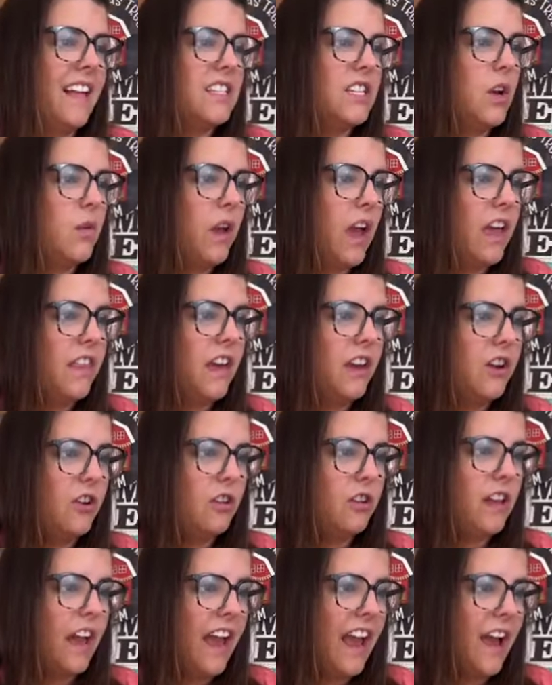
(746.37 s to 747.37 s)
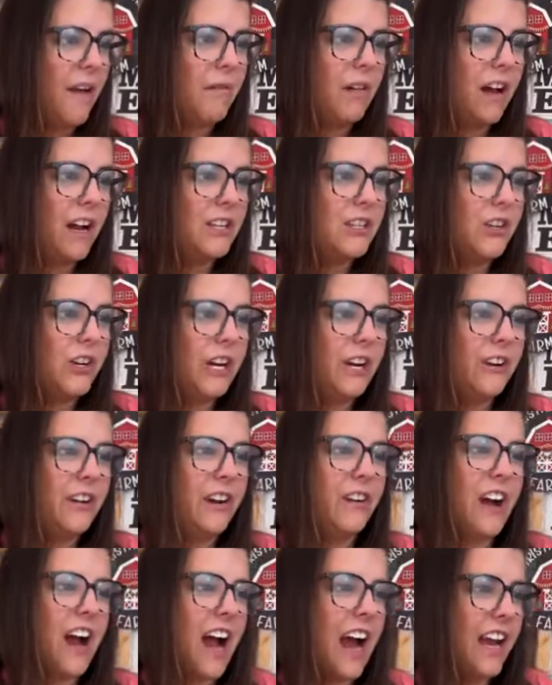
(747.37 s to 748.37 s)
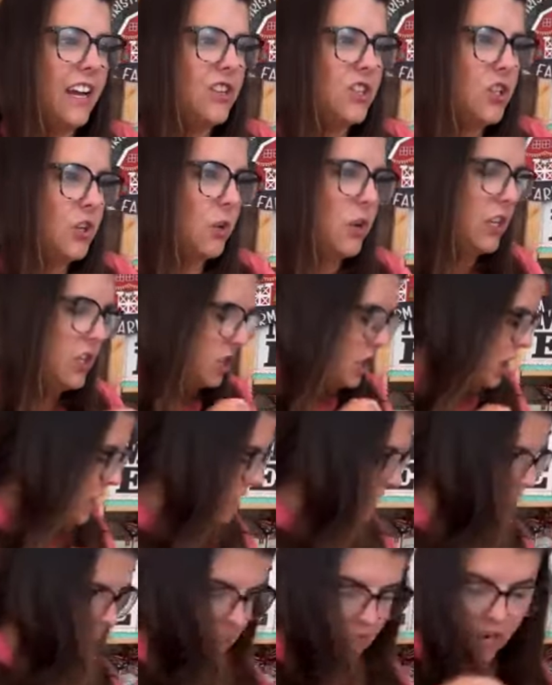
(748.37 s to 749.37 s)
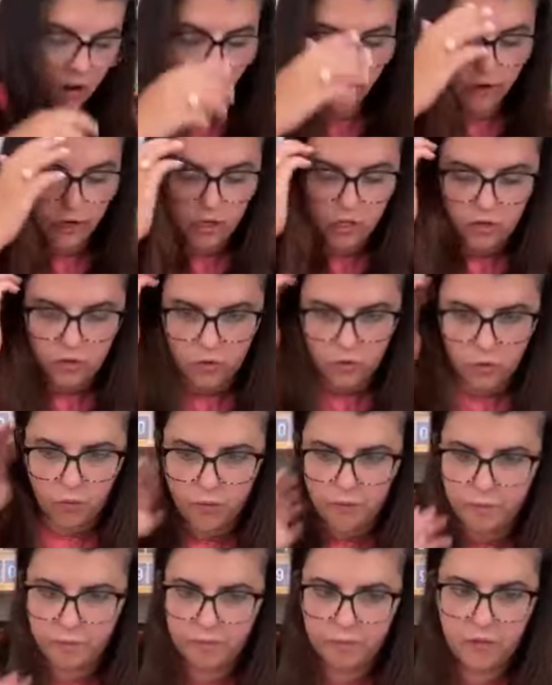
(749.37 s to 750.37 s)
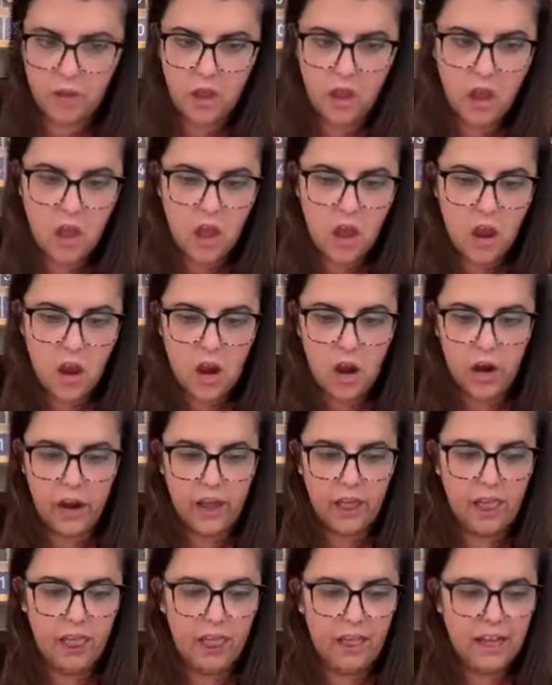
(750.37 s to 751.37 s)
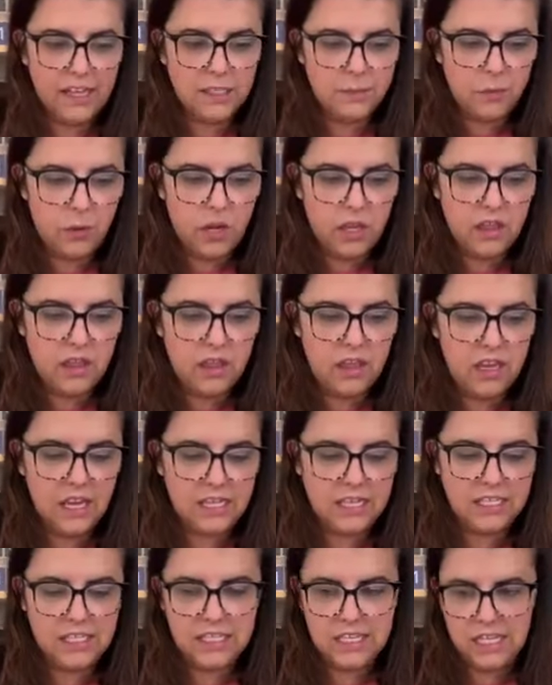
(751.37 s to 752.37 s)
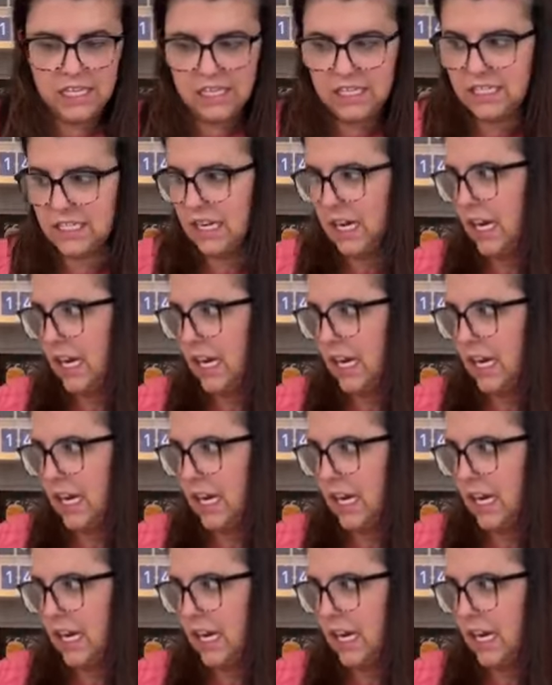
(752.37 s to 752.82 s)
That's okay that you're late. I'm glad you're here now. Hi, Judy Johnson. How are you? All right, let's put this to the